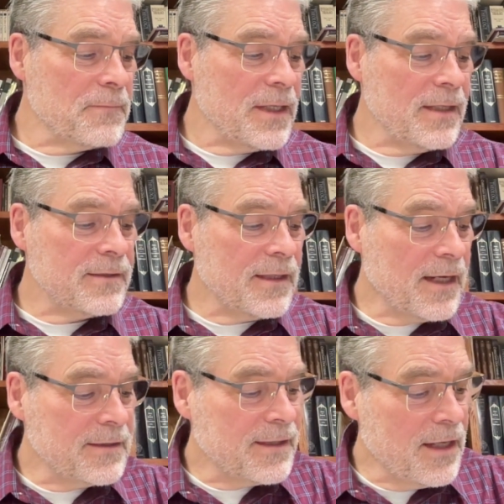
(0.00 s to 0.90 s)
He said,
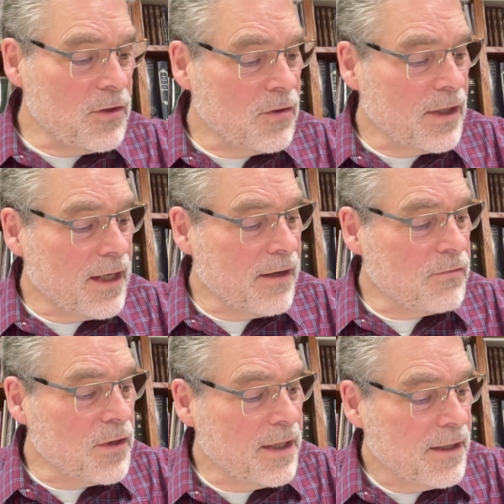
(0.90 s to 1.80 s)
I say to you that
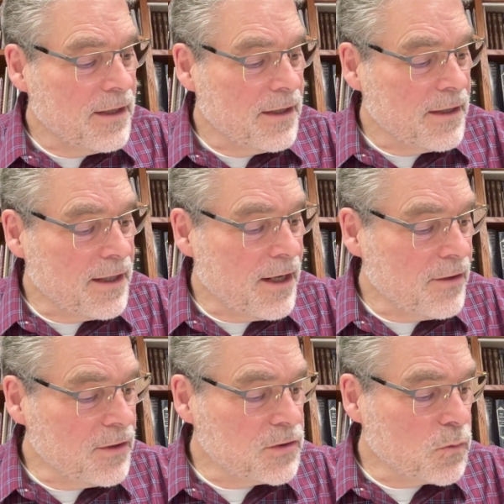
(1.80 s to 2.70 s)
every
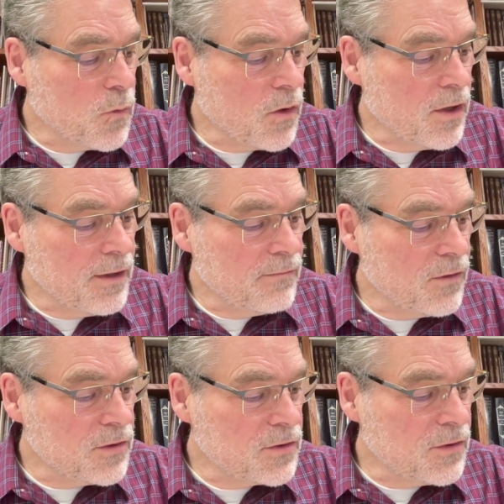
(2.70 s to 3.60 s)
careless word, in
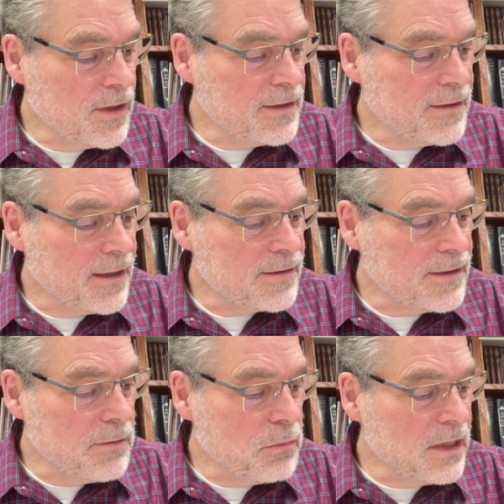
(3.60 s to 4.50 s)
verse 36,
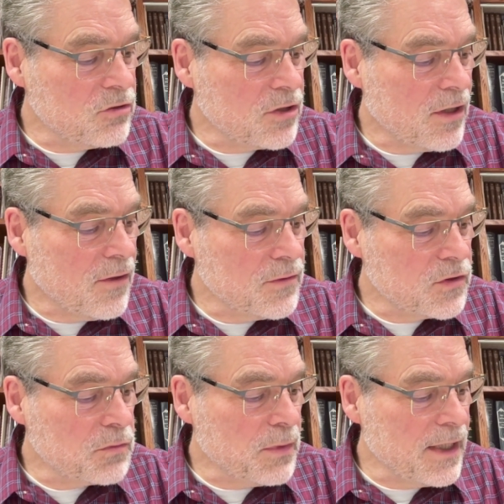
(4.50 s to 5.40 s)
that men shall
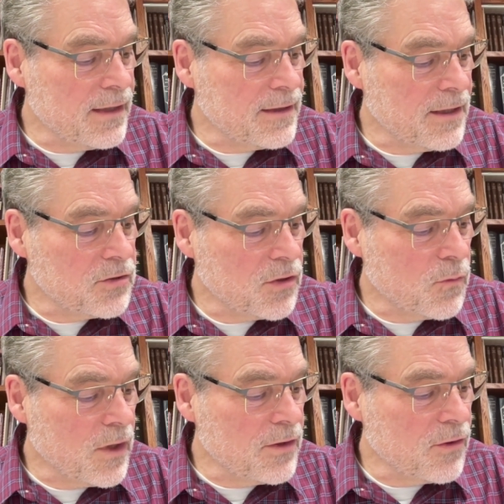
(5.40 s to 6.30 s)
speak, they shall
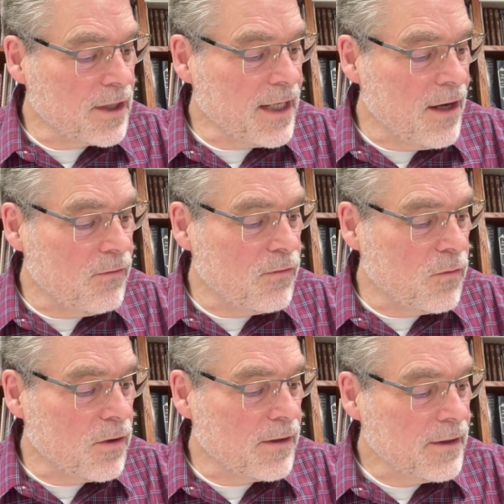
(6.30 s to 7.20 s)
render account
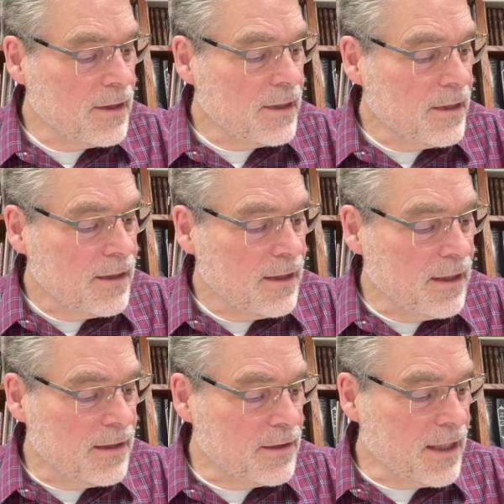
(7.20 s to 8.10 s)
for
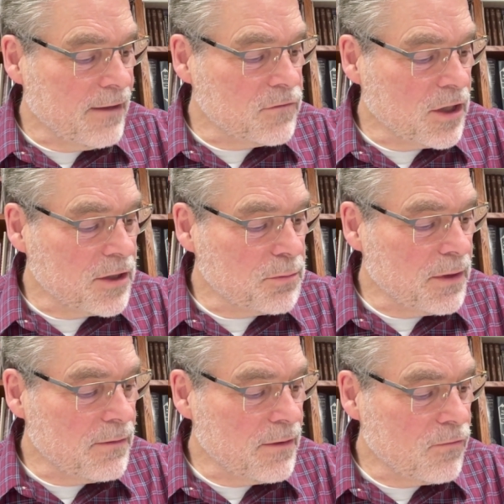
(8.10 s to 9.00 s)
in the day of
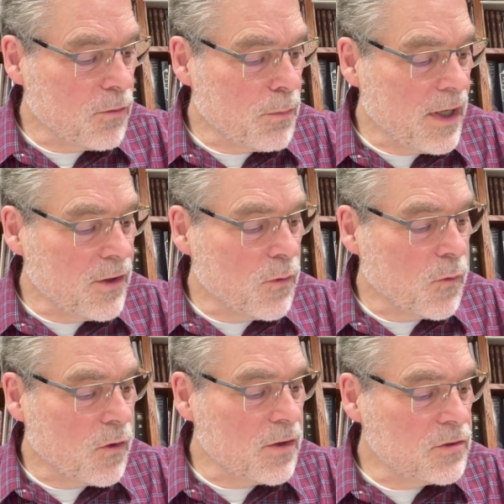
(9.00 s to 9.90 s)
judgment. For by your
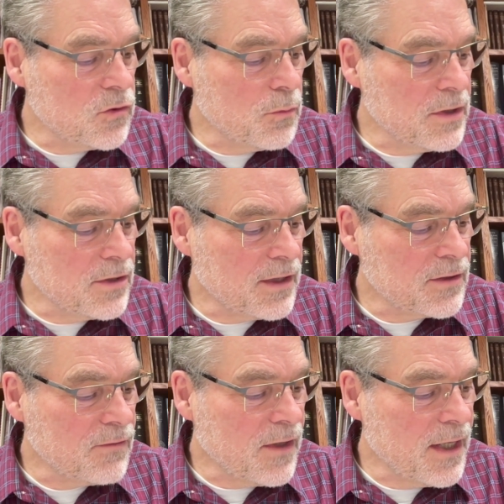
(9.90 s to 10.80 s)
words you'll be
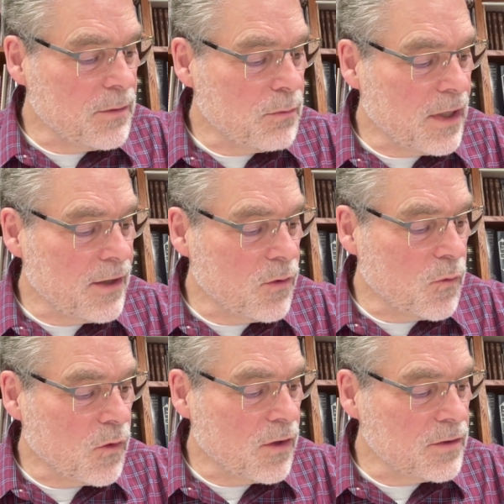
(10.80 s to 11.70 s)
justified, and by your
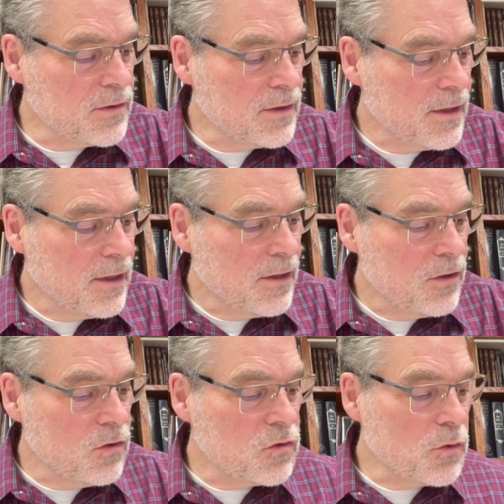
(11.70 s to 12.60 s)
words
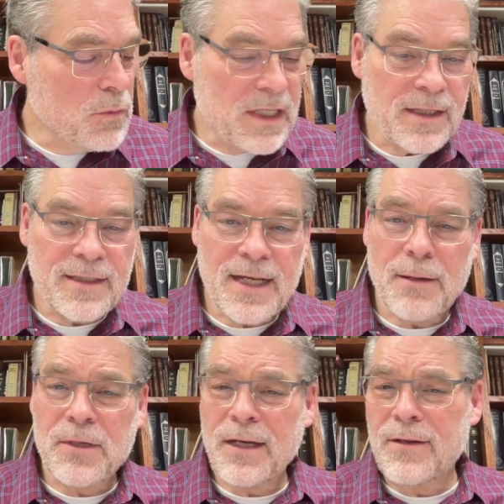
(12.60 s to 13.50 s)
you shall be
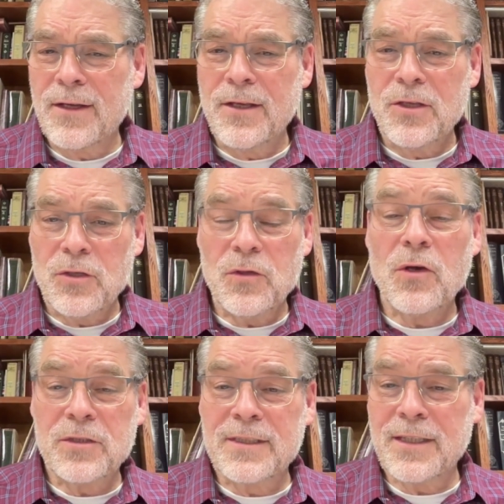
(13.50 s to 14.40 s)
condemned. Now, you'll
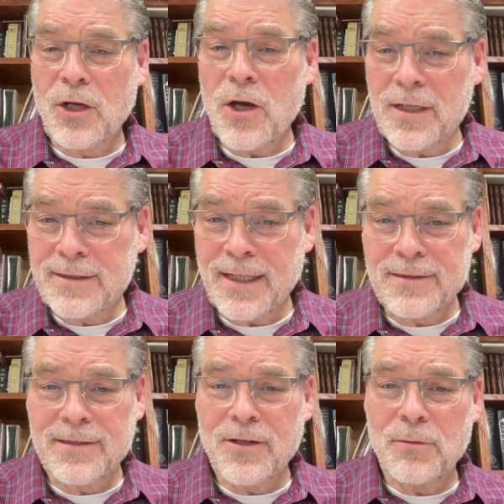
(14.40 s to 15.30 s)
notice in the
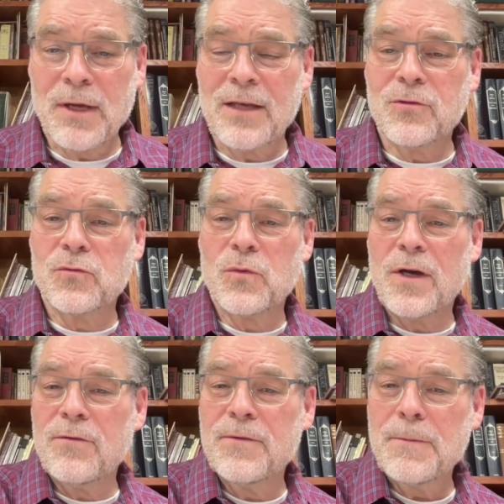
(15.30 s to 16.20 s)
context there in Matthew
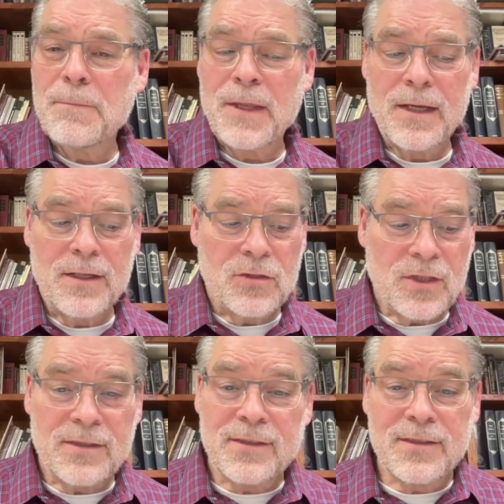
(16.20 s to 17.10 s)
12,
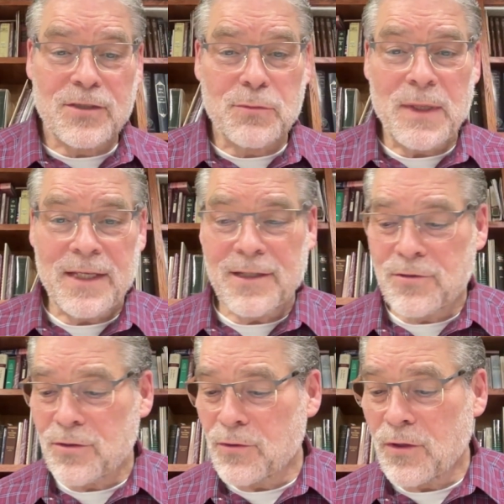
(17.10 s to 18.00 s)
Jesus is speaking
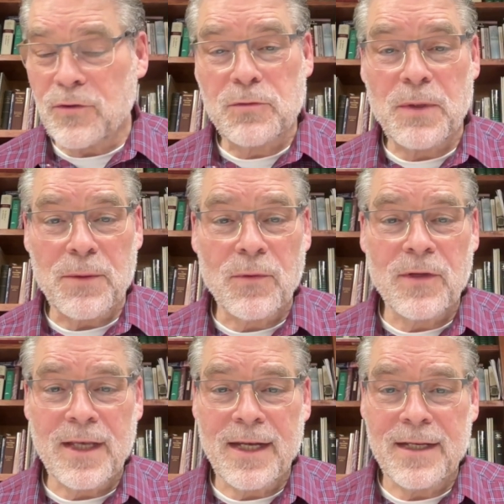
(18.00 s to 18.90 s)
to those people
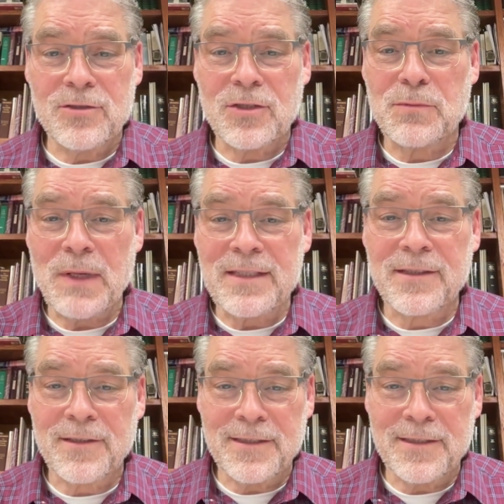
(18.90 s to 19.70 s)
that had just basically